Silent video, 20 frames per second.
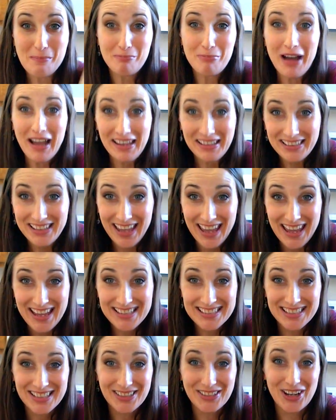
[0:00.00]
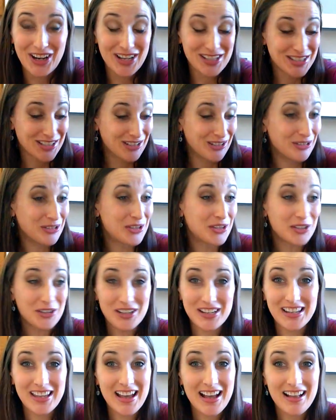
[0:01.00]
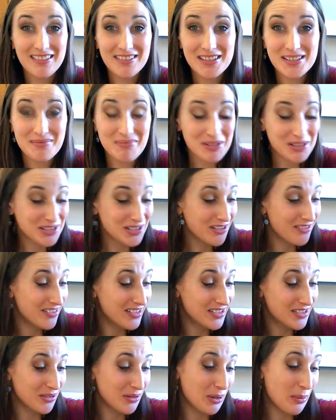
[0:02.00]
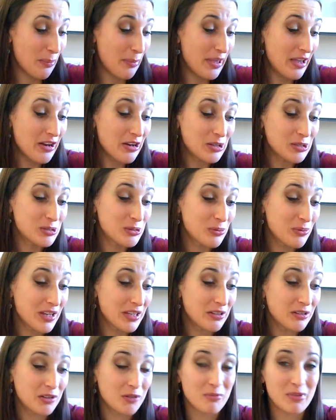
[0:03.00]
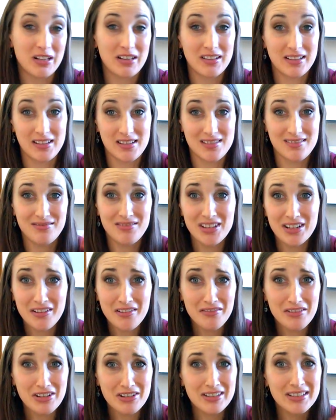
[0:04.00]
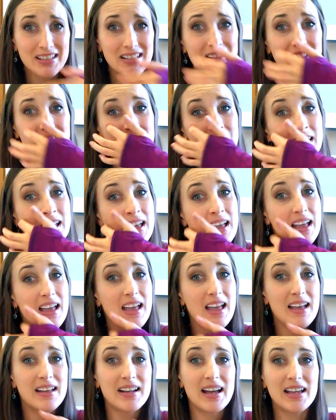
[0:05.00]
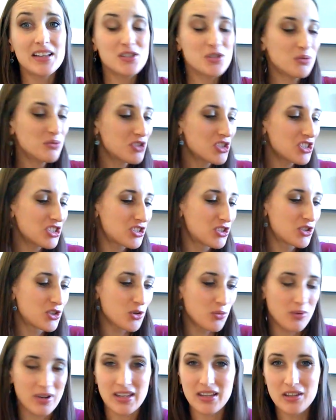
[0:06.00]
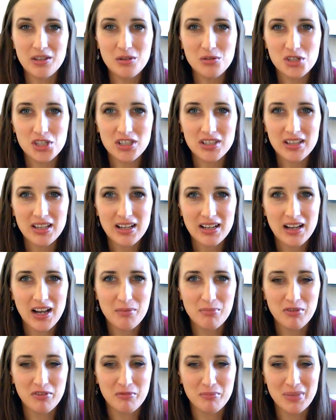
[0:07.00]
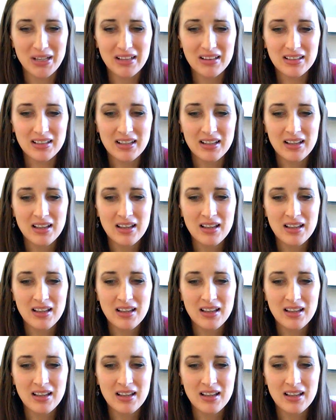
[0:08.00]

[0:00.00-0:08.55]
by case at Costco. 30 calories per serving, so compared to regular milk, it is very, very little. And I don't just drink usually a cup of milk,